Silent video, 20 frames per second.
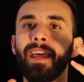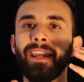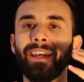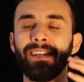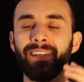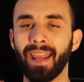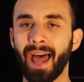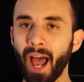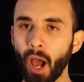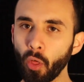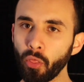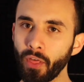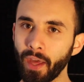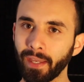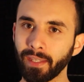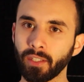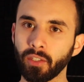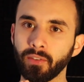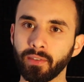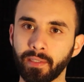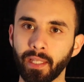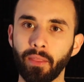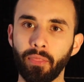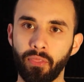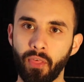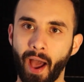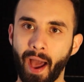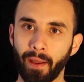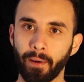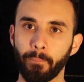Now that you did
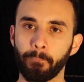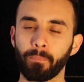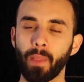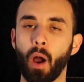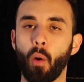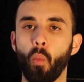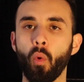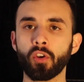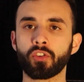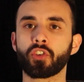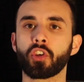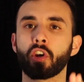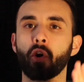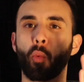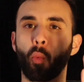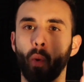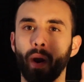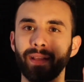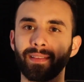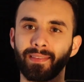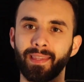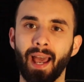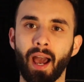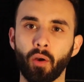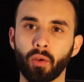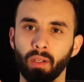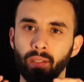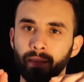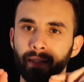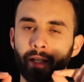that, I want you to write
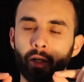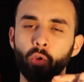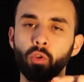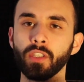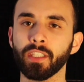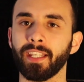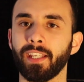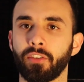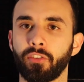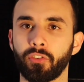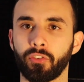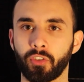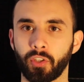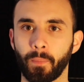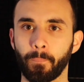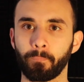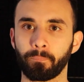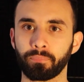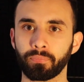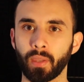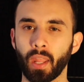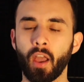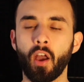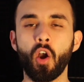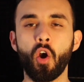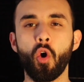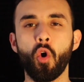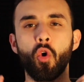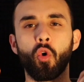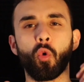down a little list.
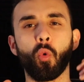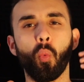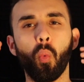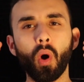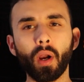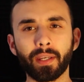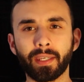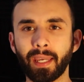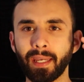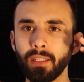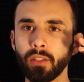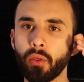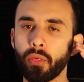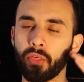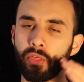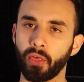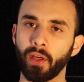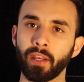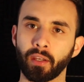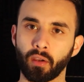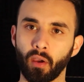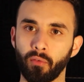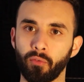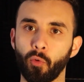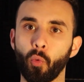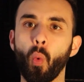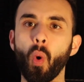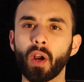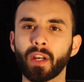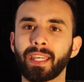What can you think
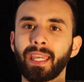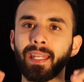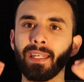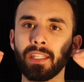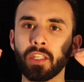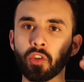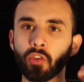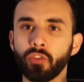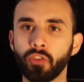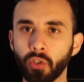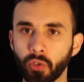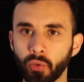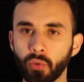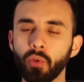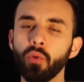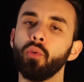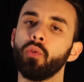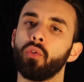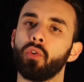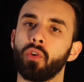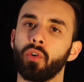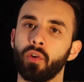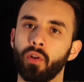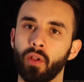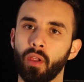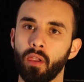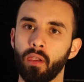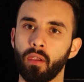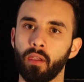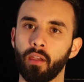of? What can you do
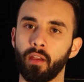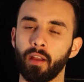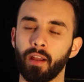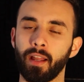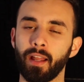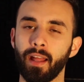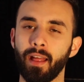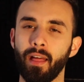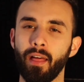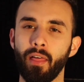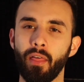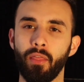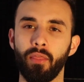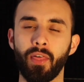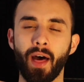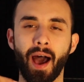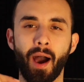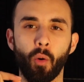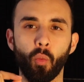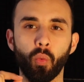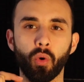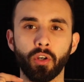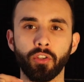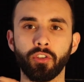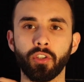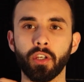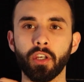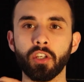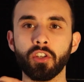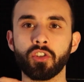that
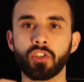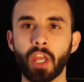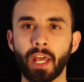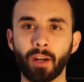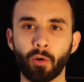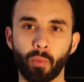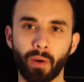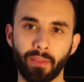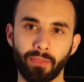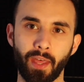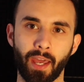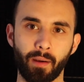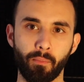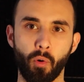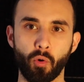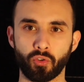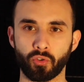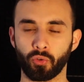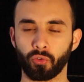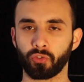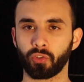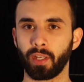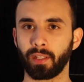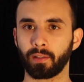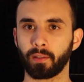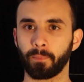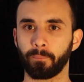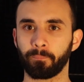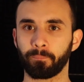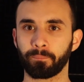would generate that emotional
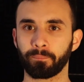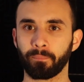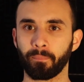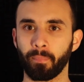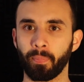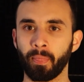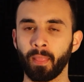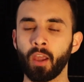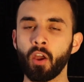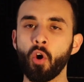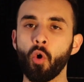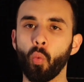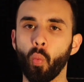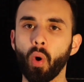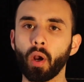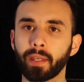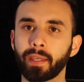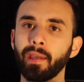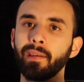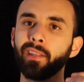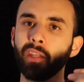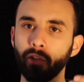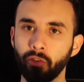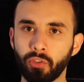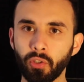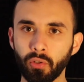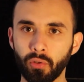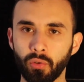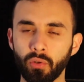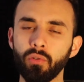state? What can you
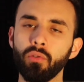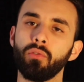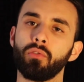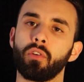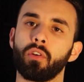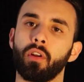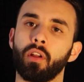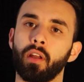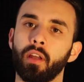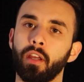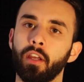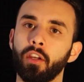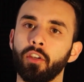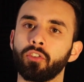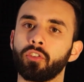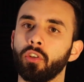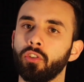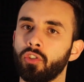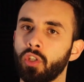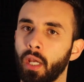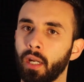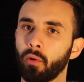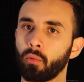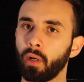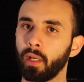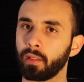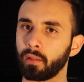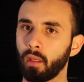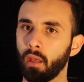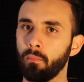do to
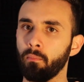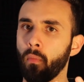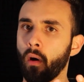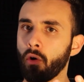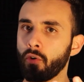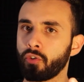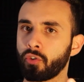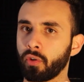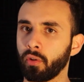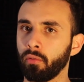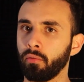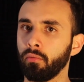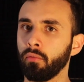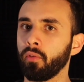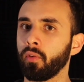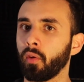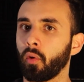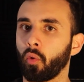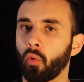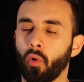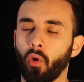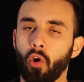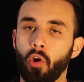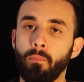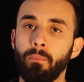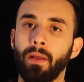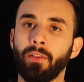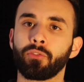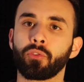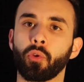generate emotions or
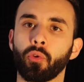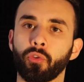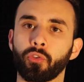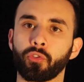mental